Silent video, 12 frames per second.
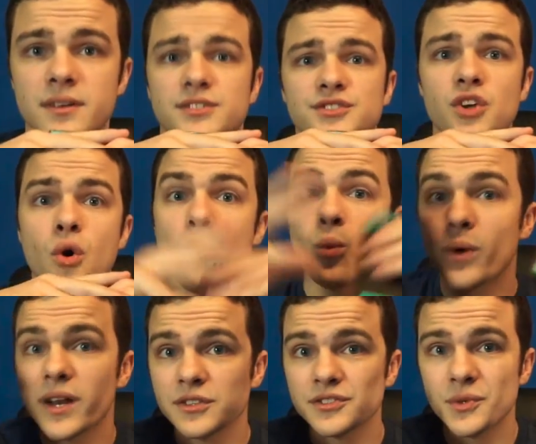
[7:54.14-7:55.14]
So,
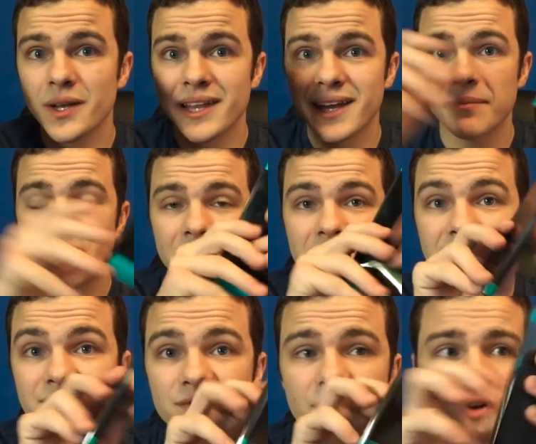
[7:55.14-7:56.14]
what else do I like about
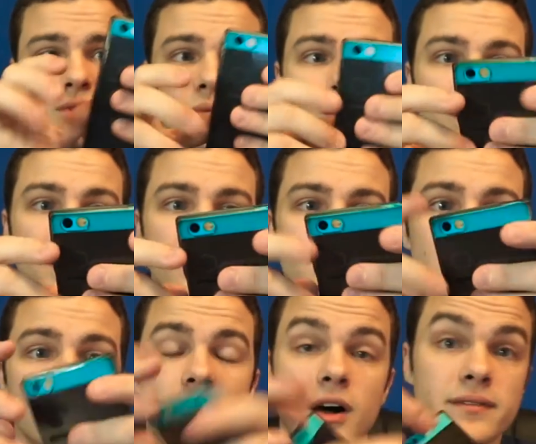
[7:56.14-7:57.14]
this phone?
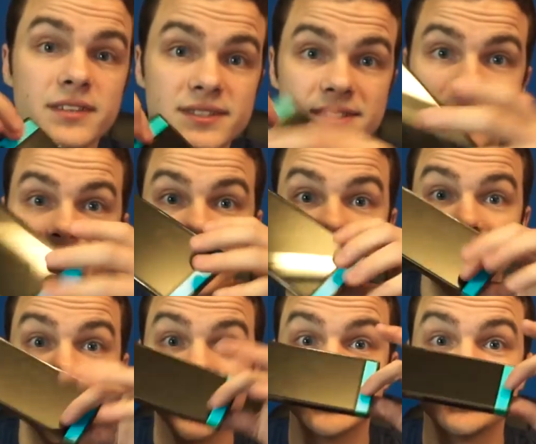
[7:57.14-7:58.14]
Well, obviously, it
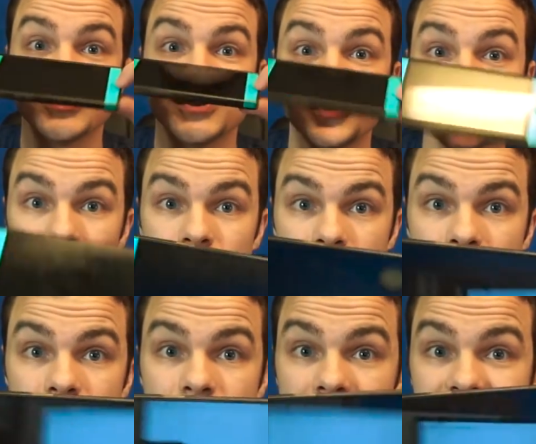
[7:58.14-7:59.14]
has dual
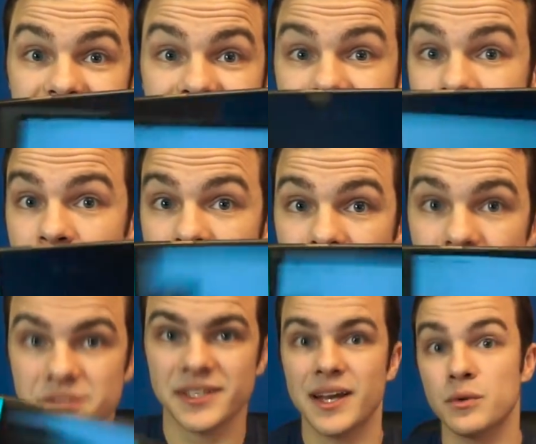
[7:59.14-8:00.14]
front facing speakers. I